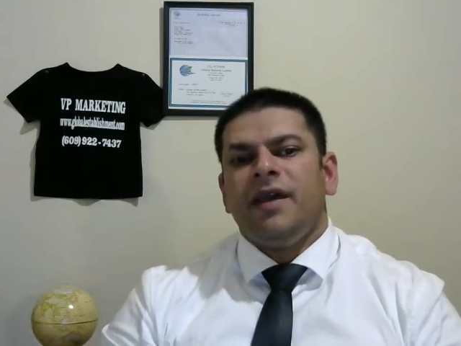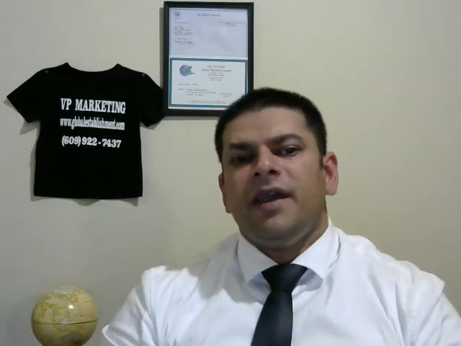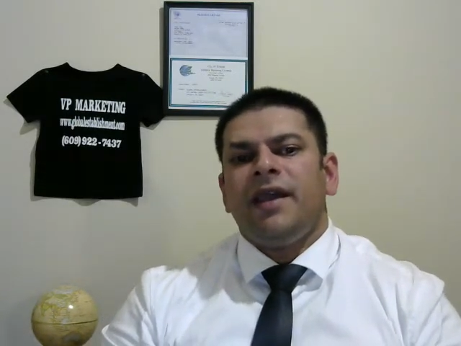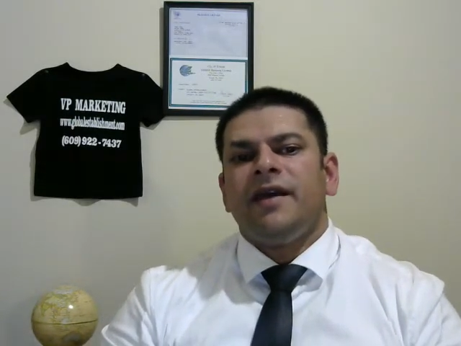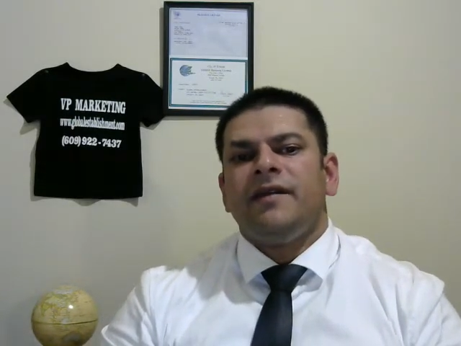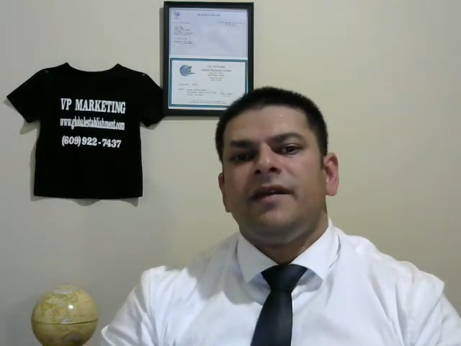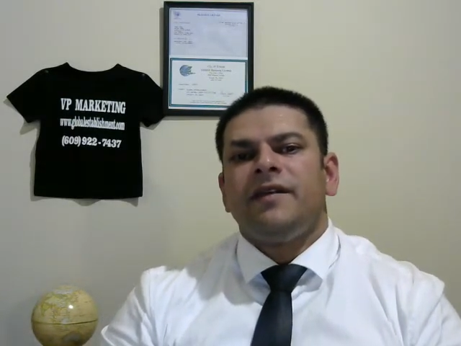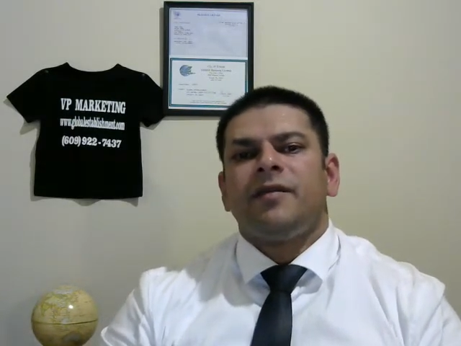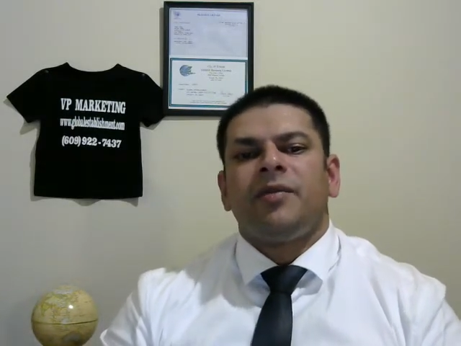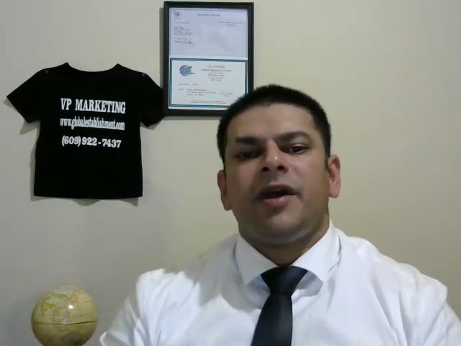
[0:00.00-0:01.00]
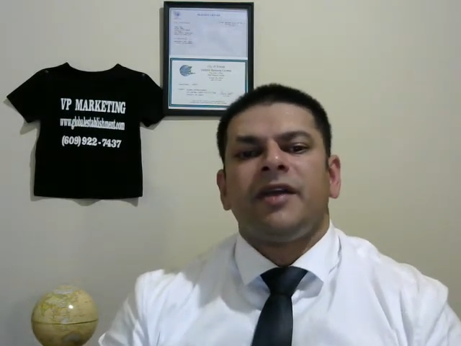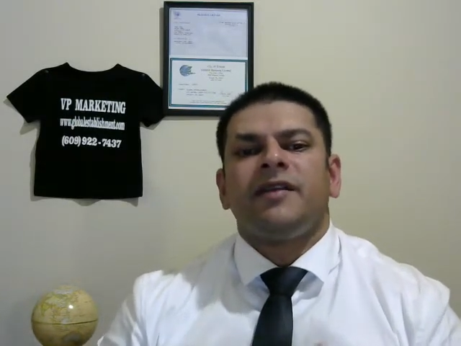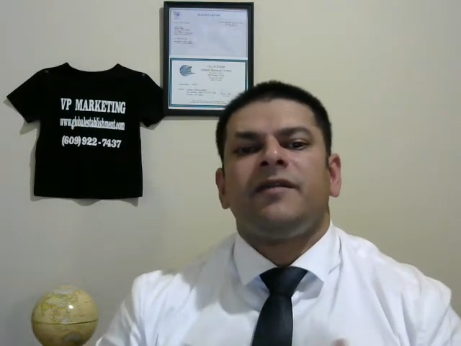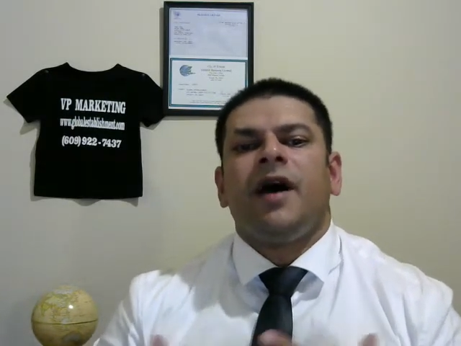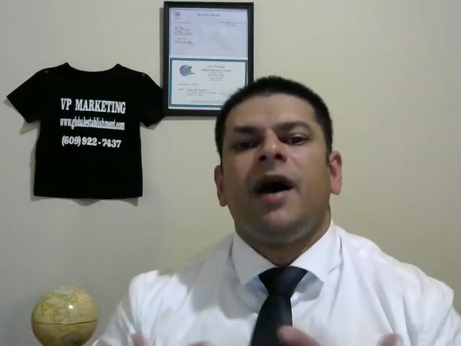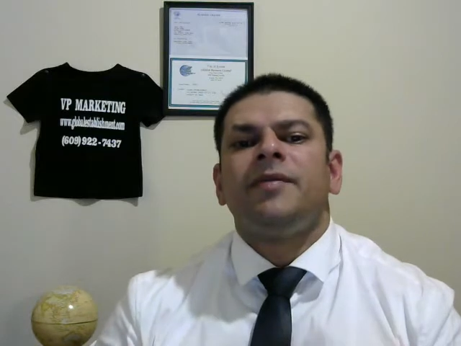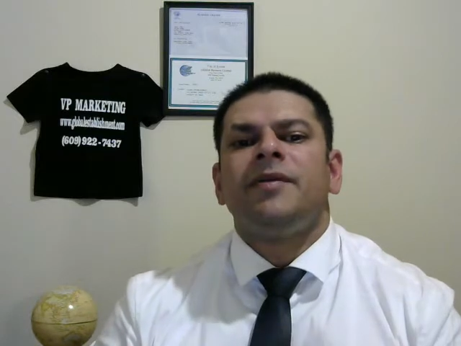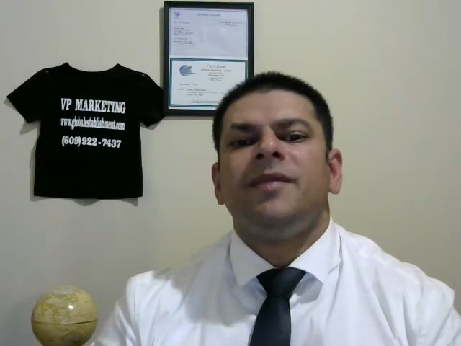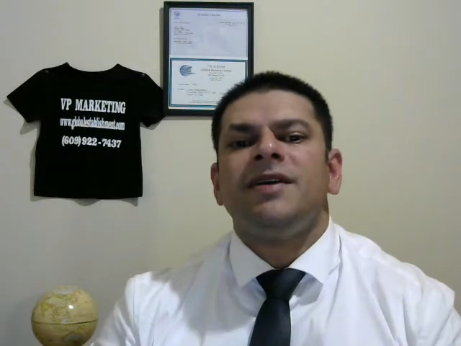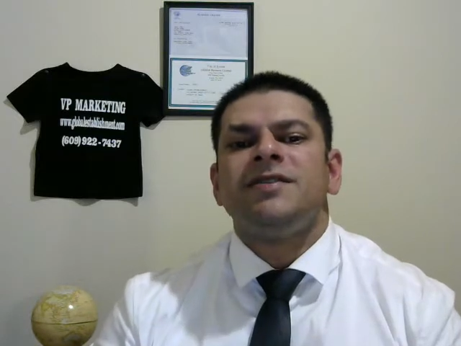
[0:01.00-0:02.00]
and it's the practice of
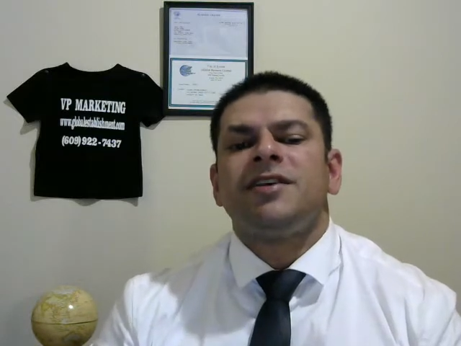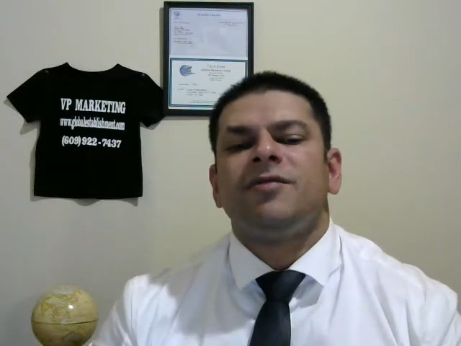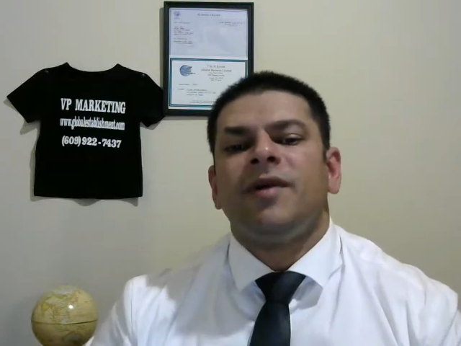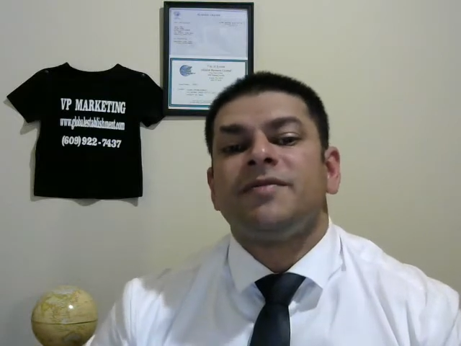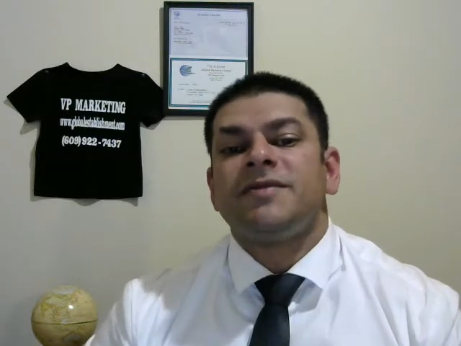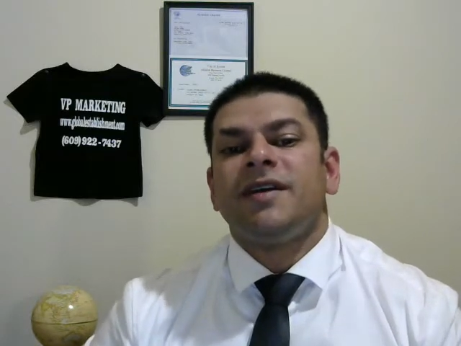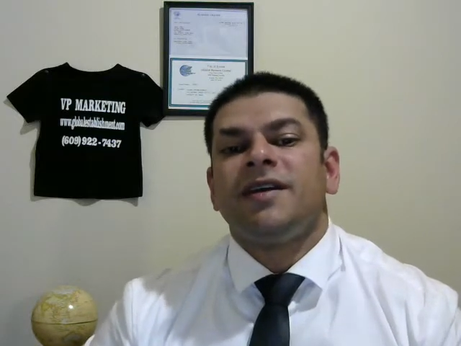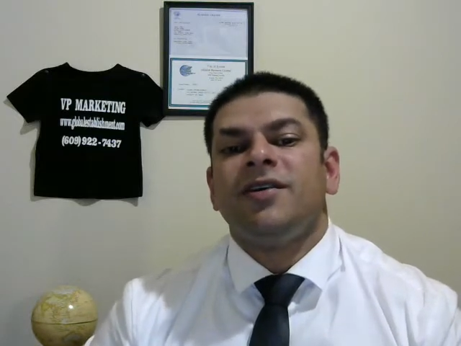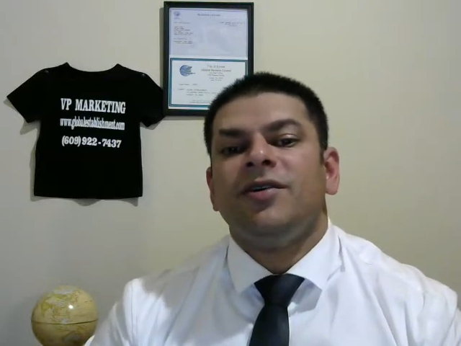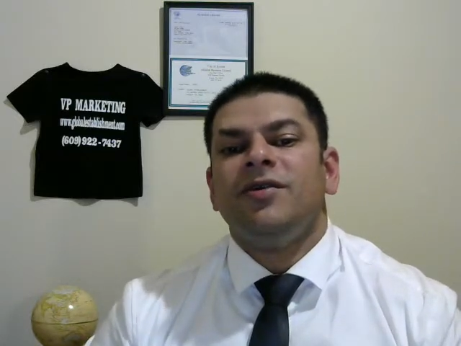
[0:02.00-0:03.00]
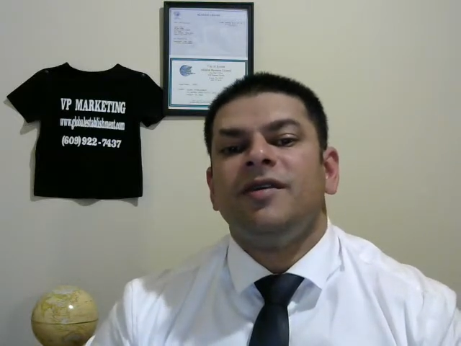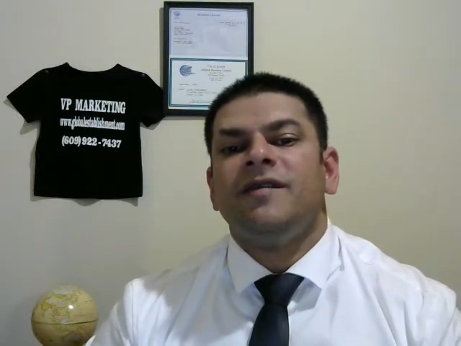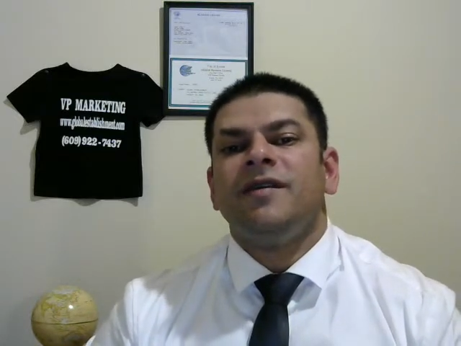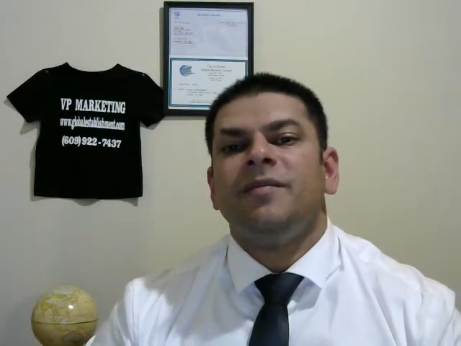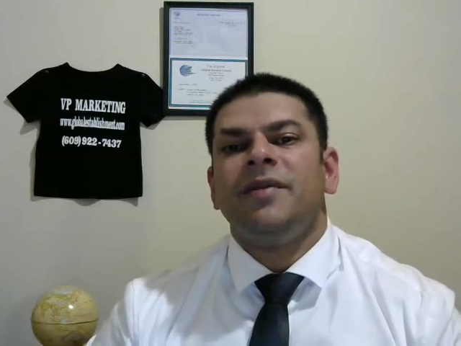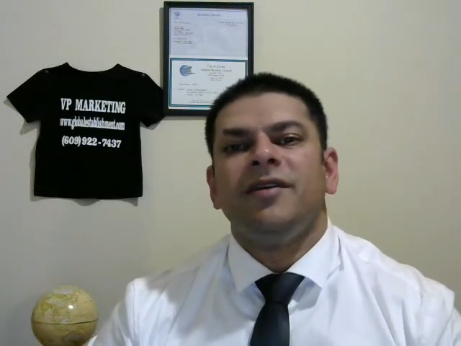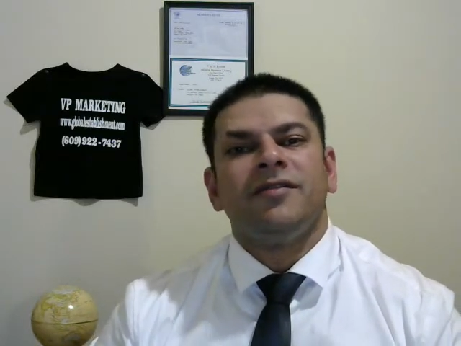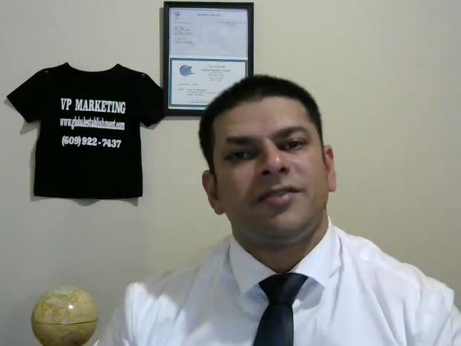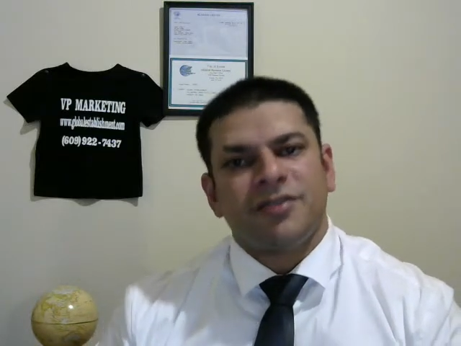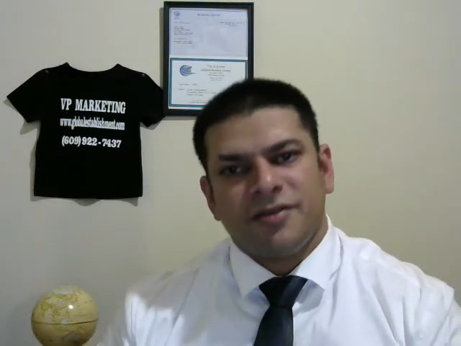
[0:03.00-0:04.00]
optimizing your website code to appeal
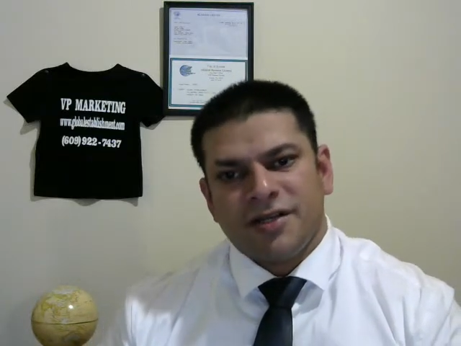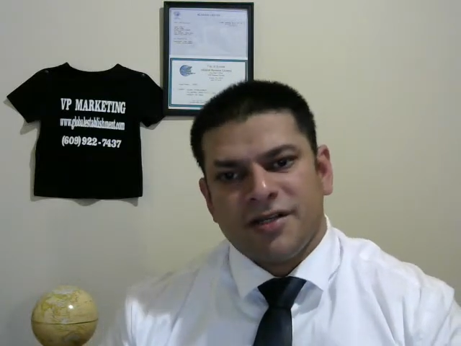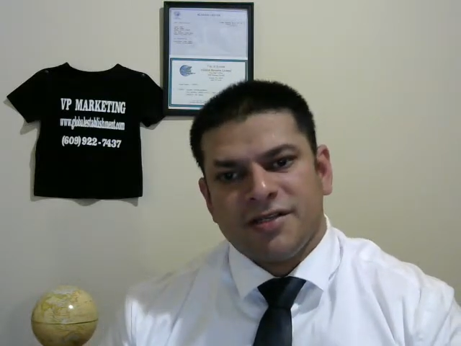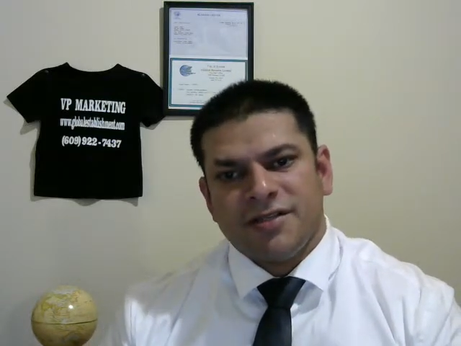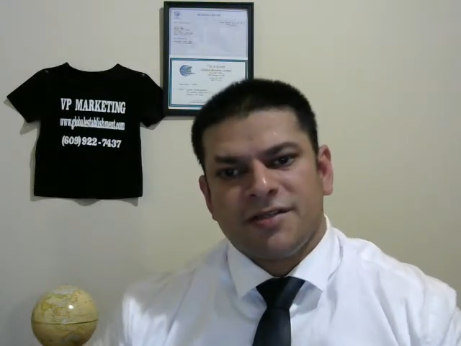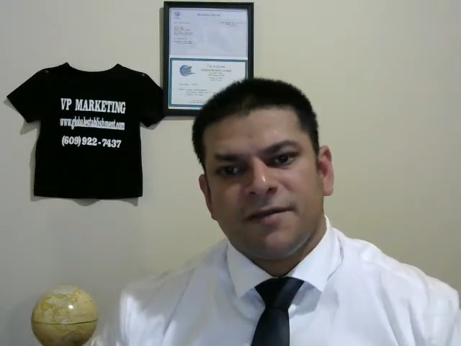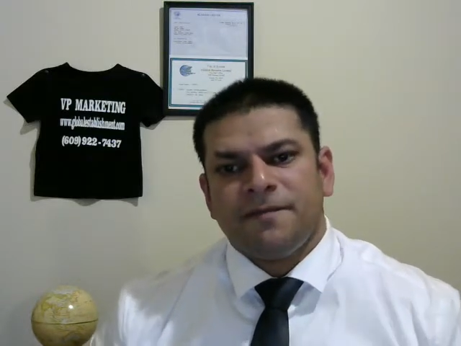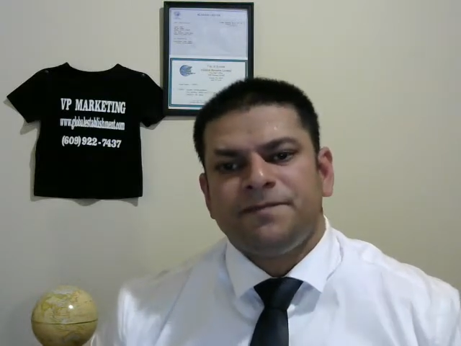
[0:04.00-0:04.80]
to search engines.